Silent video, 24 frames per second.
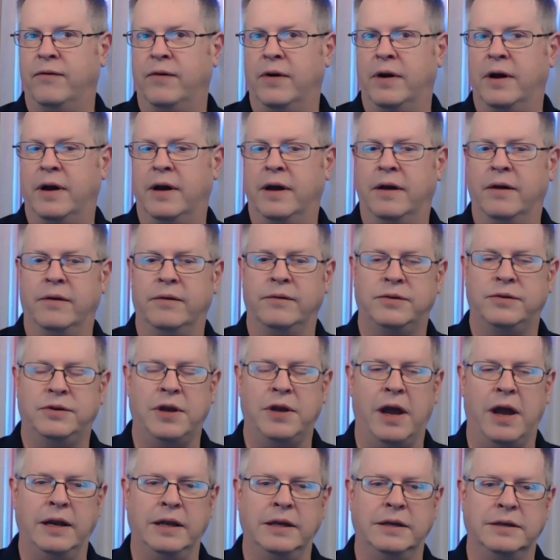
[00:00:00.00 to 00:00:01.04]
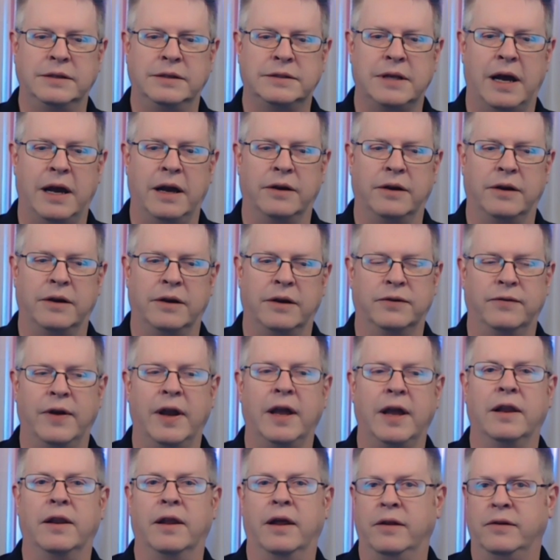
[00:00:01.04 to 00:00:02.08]
uh, Chinese style
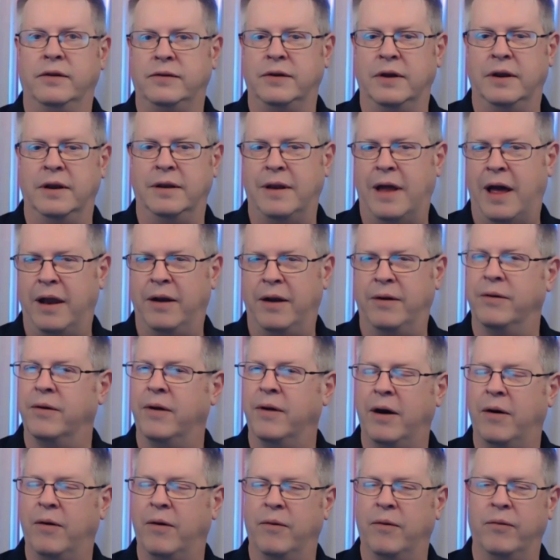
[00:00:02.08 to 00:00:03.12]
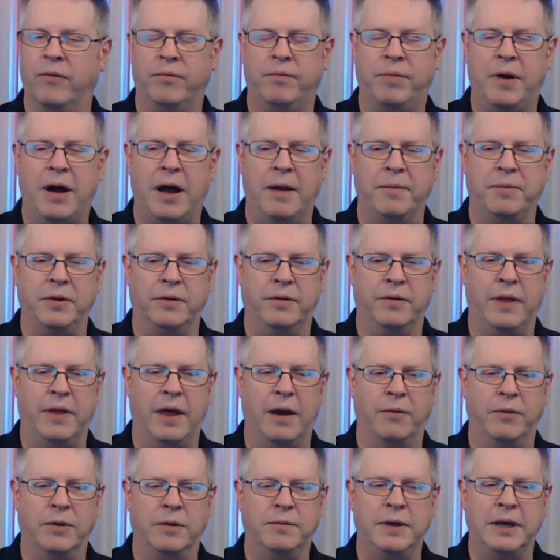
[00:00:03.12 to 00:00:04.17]
surveillance. And I don't know how popular
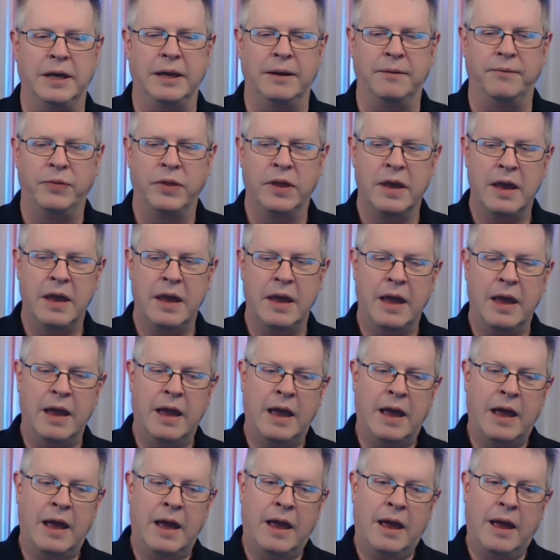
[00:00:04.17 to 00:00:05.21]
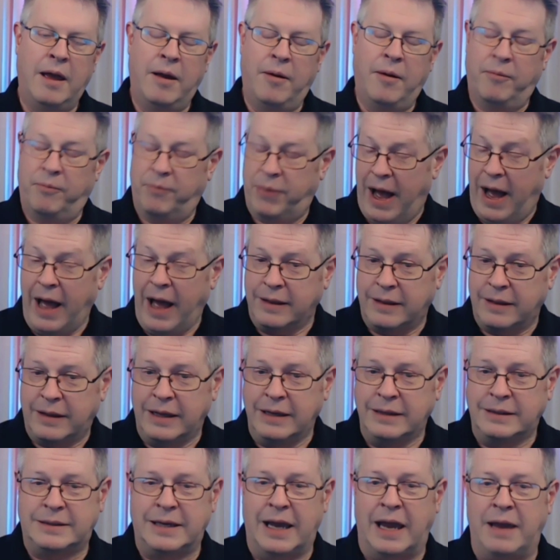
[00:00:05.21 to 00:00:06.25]
that would be. But
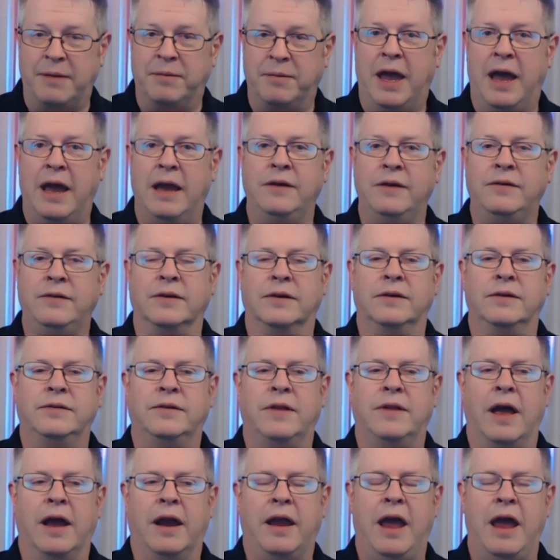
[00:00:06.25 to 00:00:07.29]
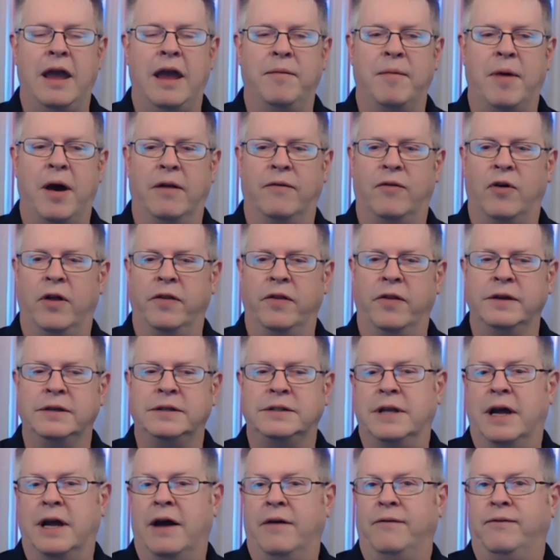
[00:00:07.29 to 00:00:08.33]
these same cases that came out of all this
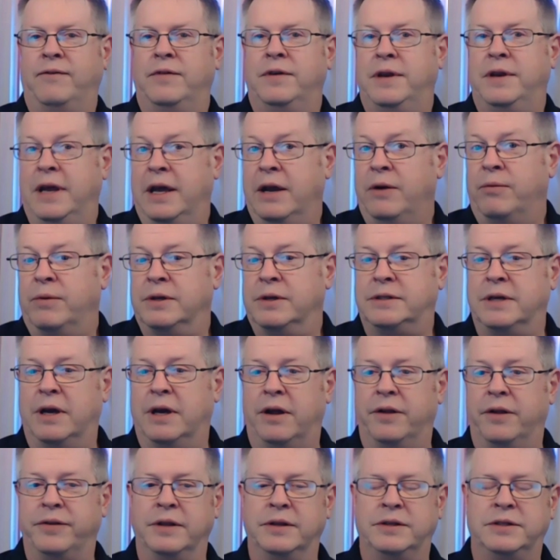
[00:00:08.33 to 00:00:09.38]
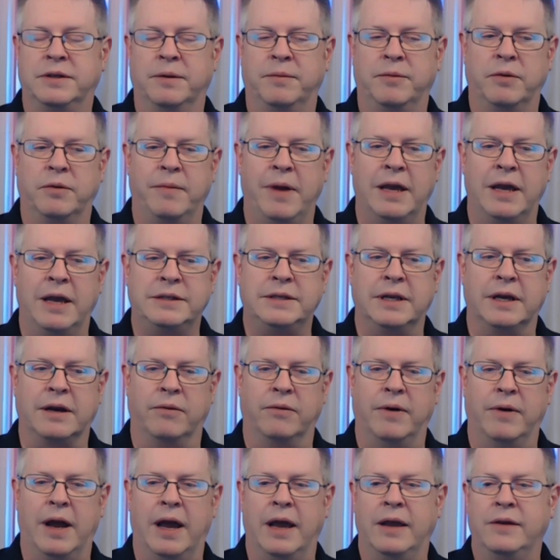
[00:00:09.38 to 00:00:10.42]
stuff did result in some domestic
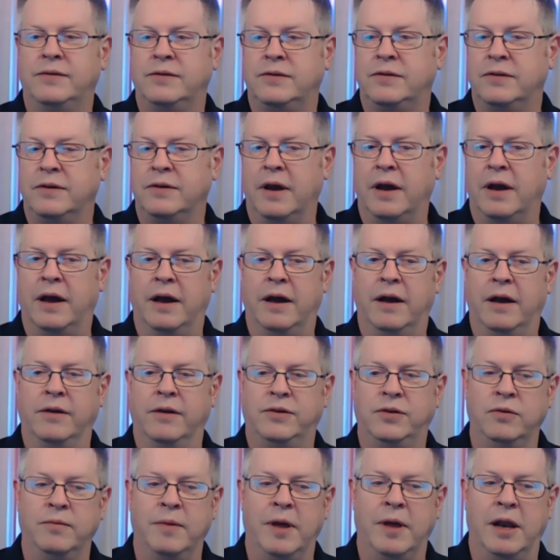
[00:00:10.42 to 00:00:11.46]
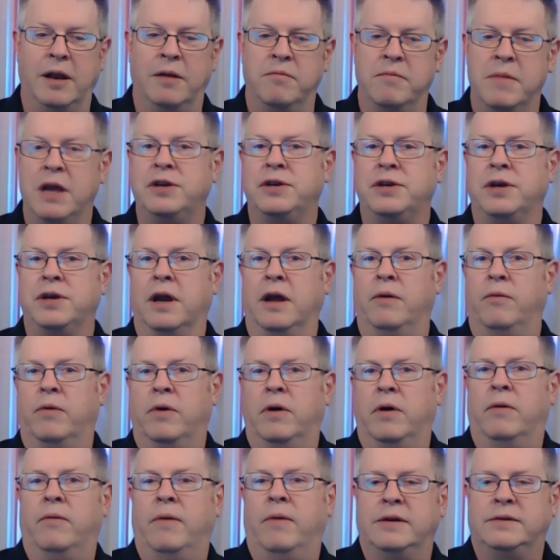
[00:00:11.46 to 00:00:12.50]
arrests. Uh, two men in Michigan
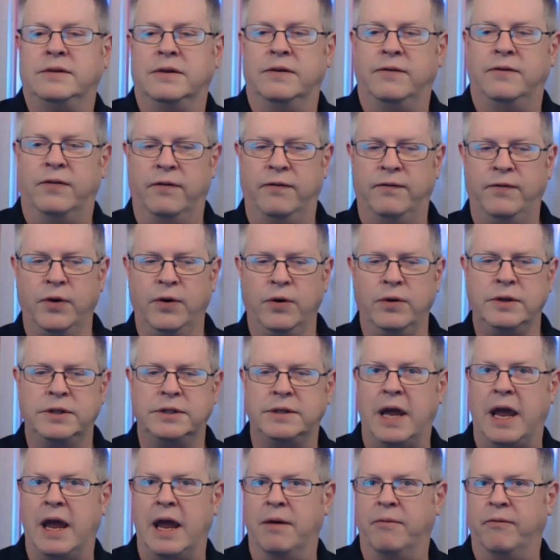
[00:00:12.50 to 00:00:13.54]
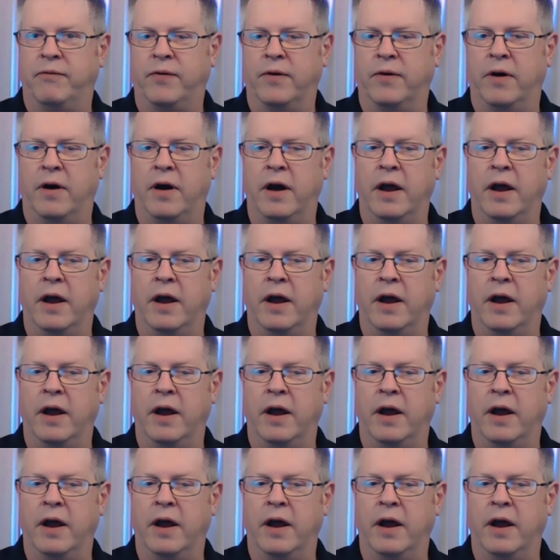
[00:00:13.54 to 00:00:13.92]
were arrested for food stamp fraud,